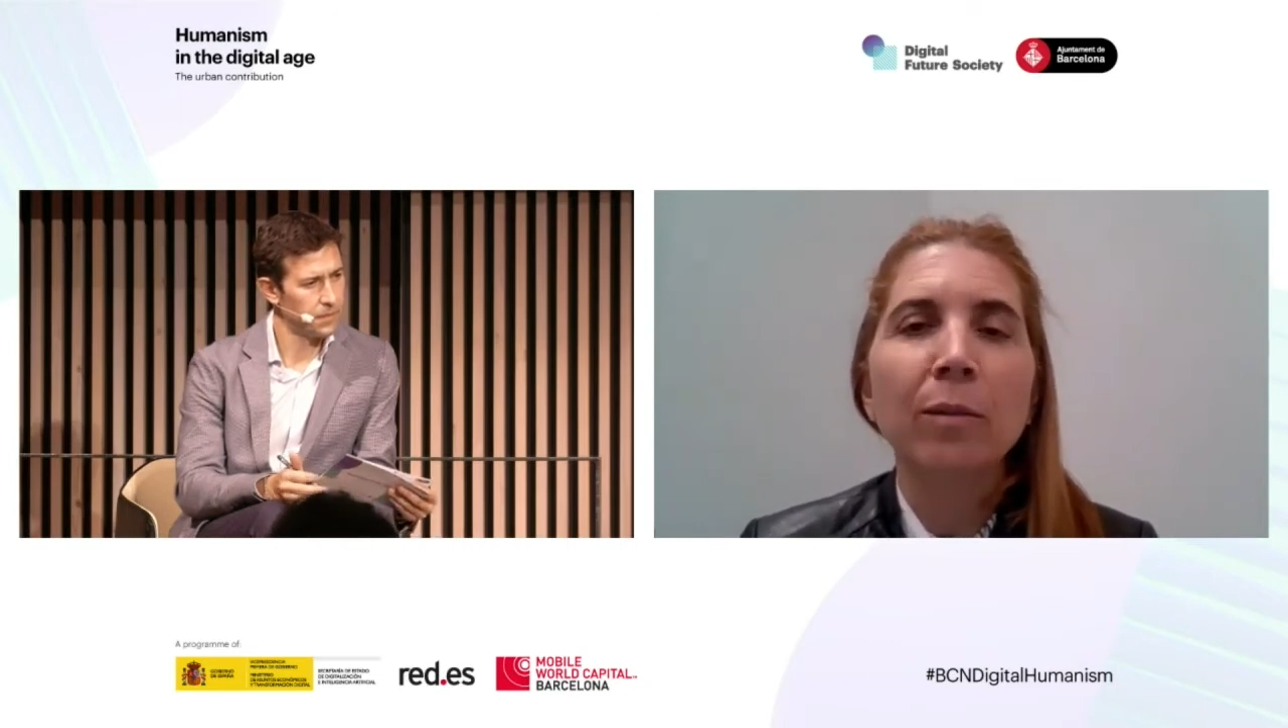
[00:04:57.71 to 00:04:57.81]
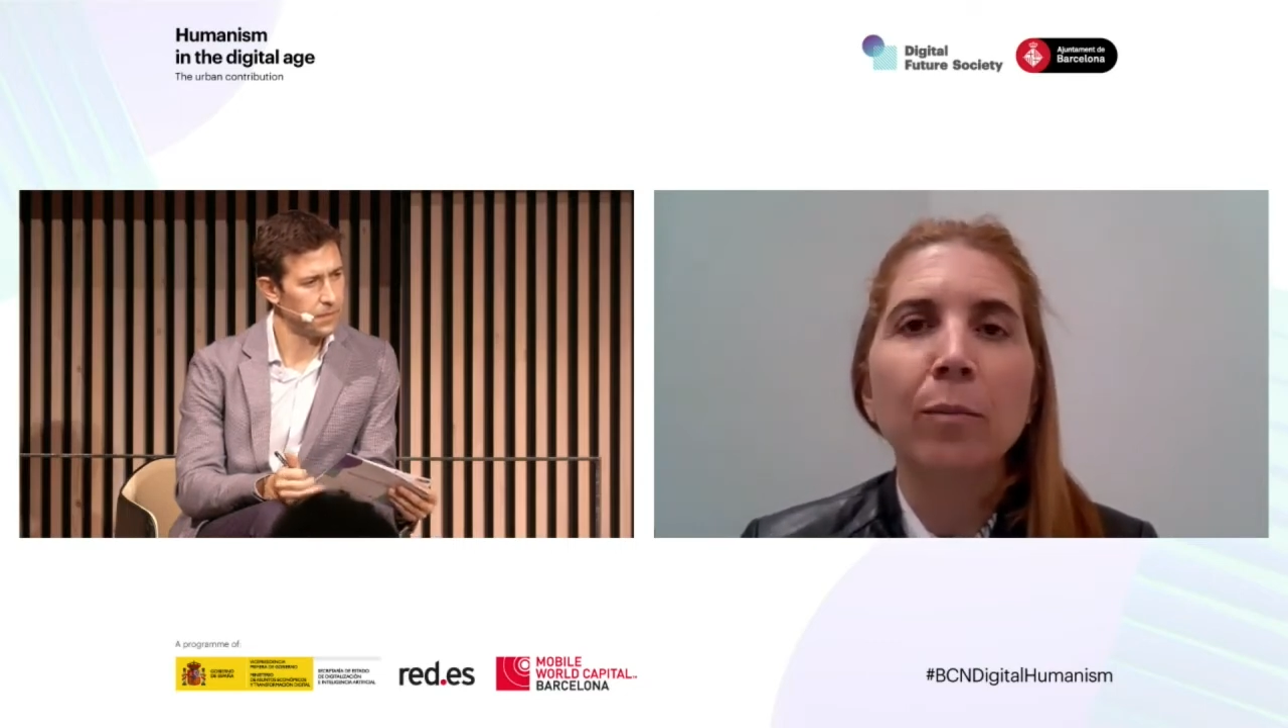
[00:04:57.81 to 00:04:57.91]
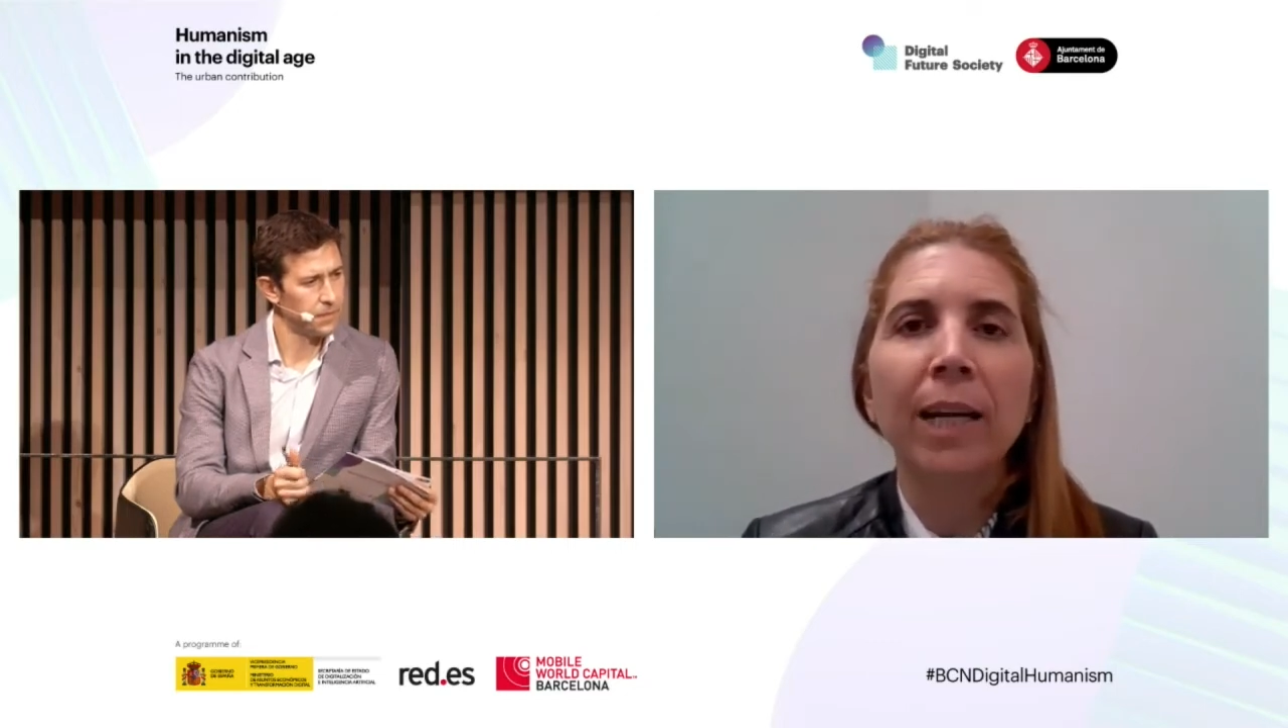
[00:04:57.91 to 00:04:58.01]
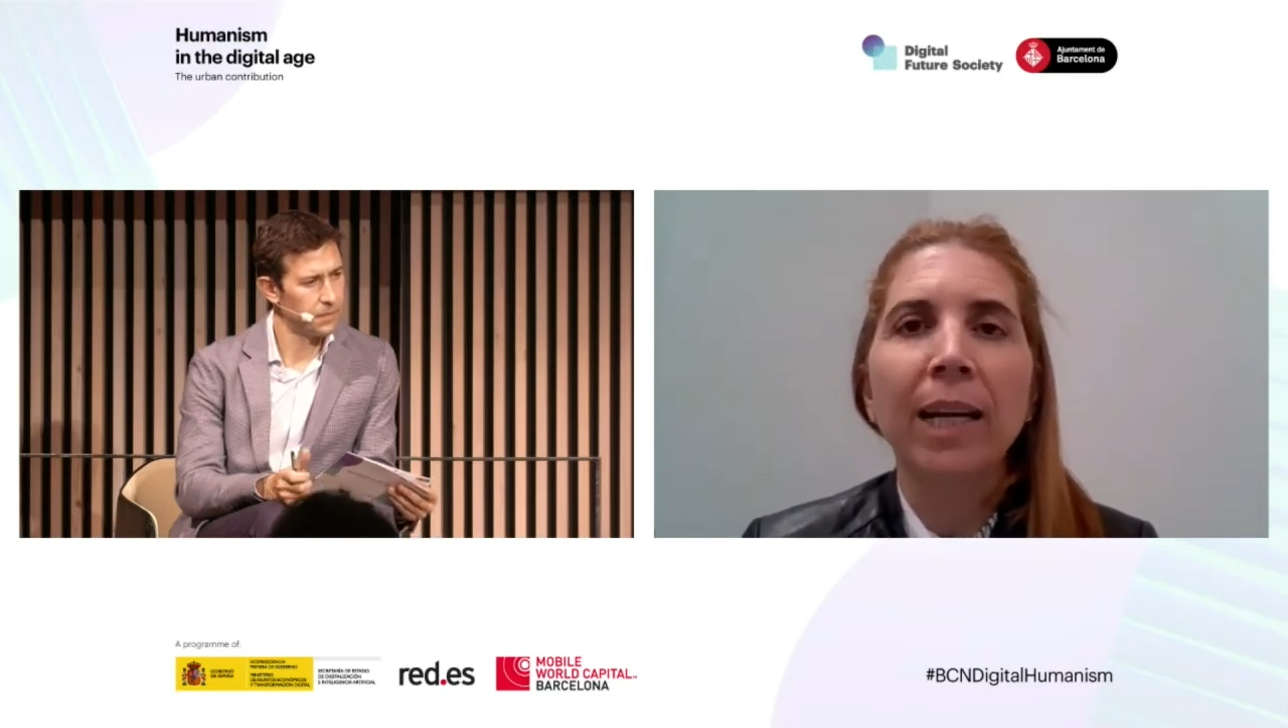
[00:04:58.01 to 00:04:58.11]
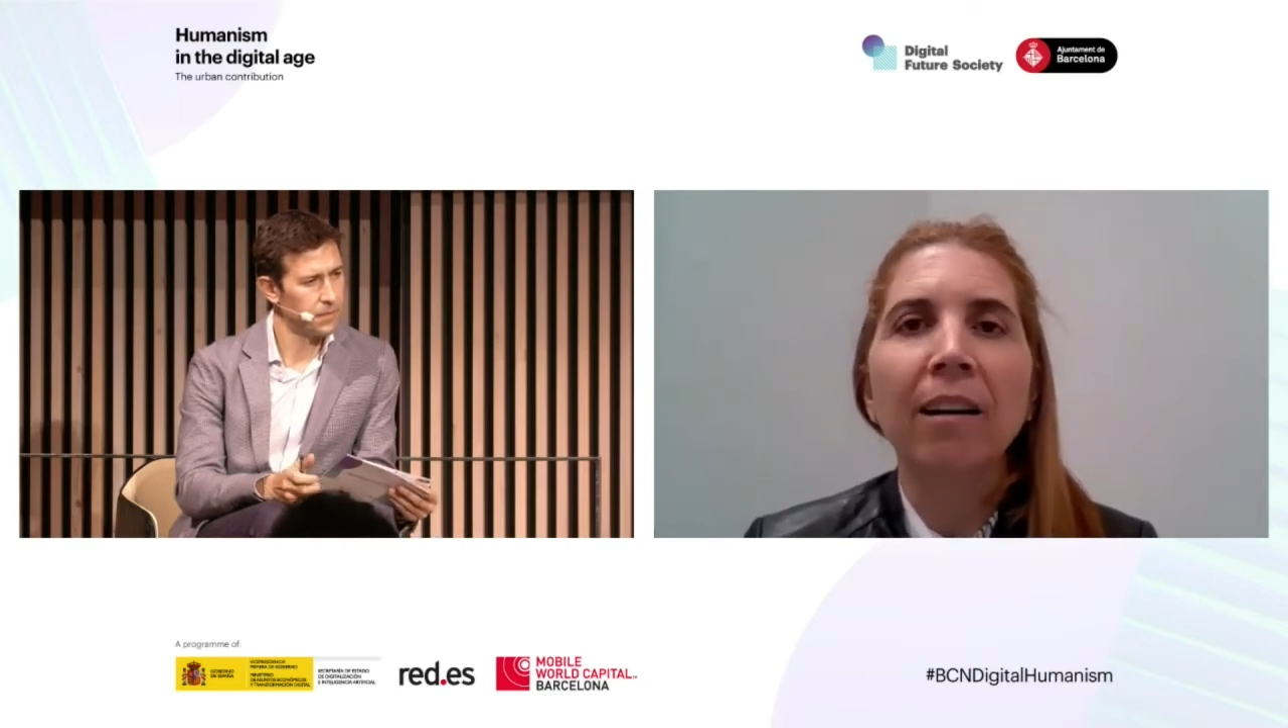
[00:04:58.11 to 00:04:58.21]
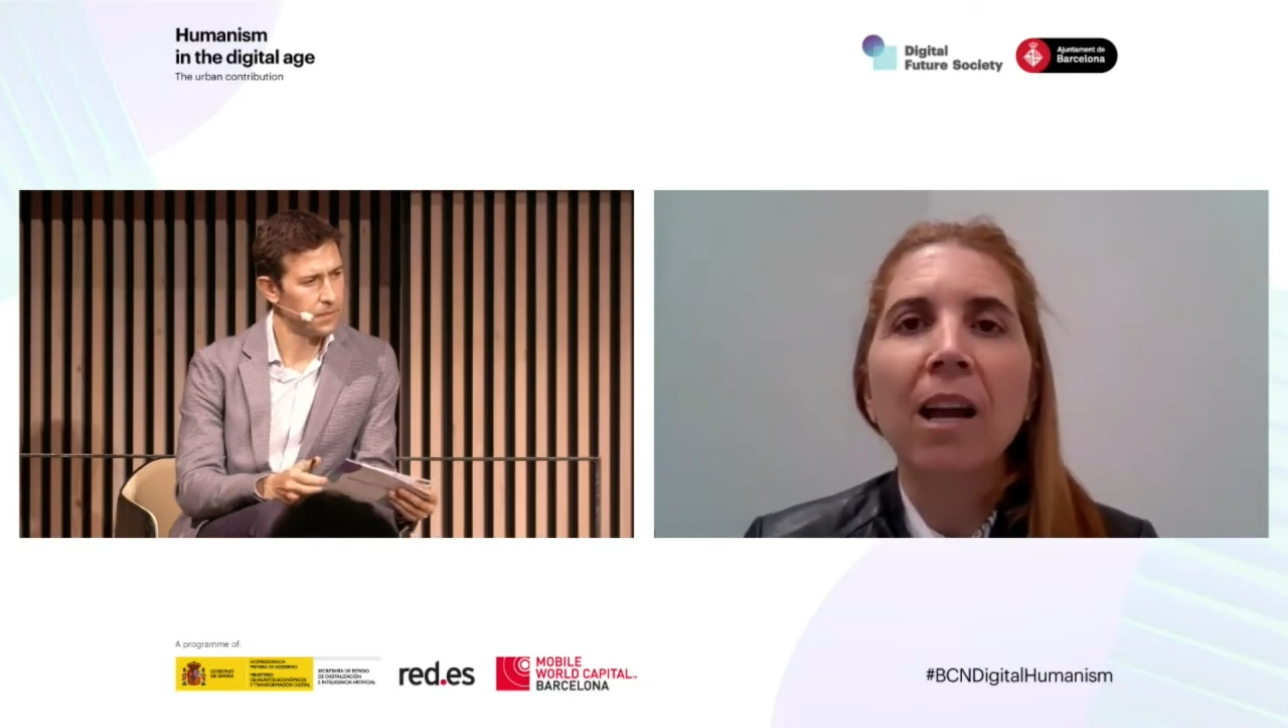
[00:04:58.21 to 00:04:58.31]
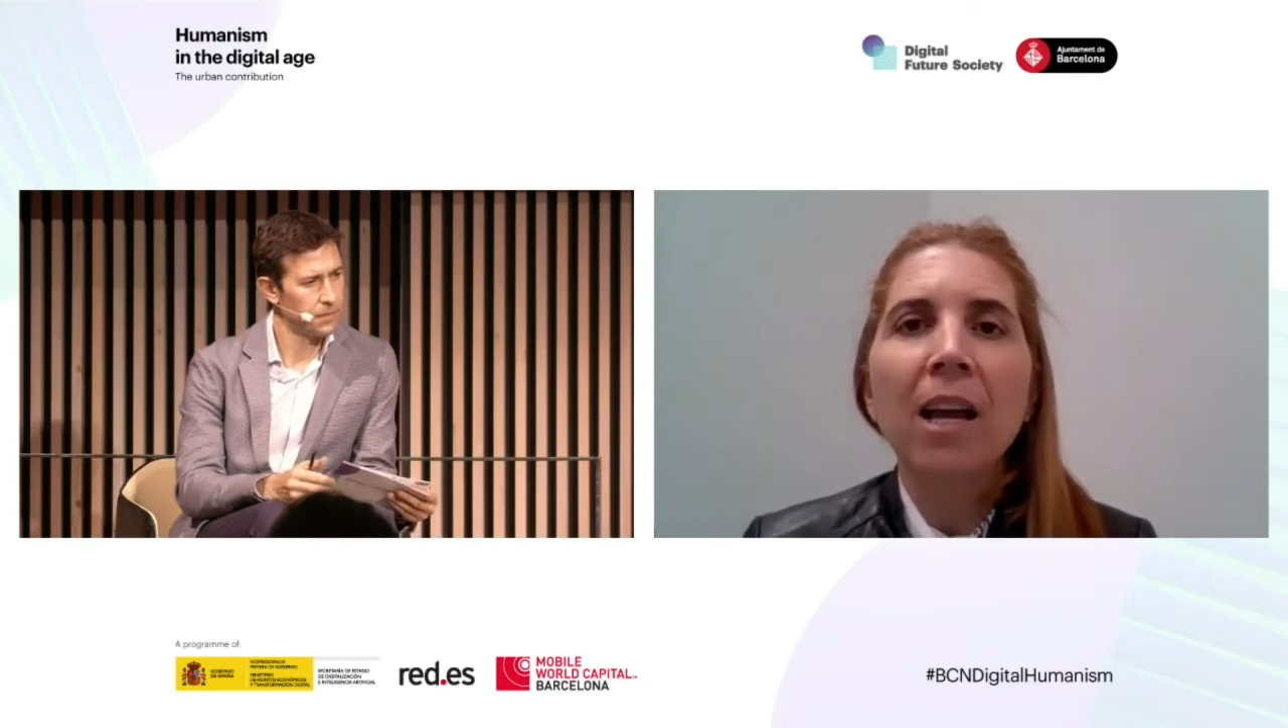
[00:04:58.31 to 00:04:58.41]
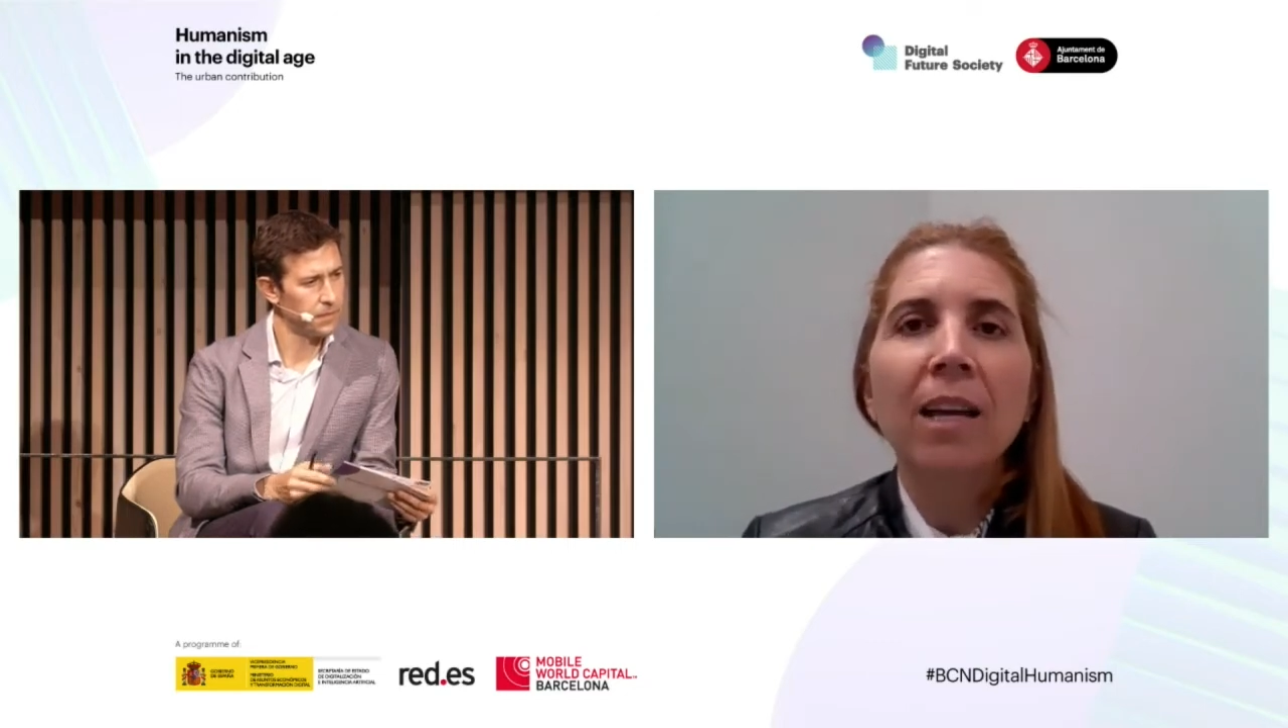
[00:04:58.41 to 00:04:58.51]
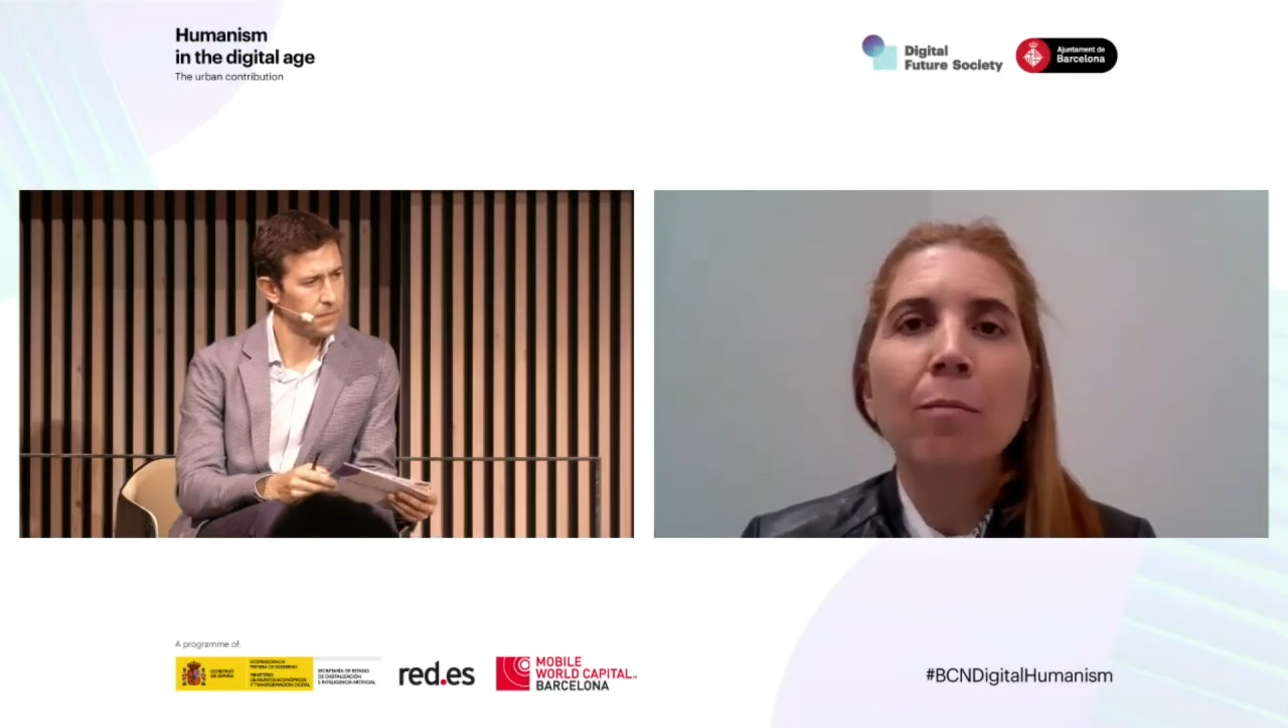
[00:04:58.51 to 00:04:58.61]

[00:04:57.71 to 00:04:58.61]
where in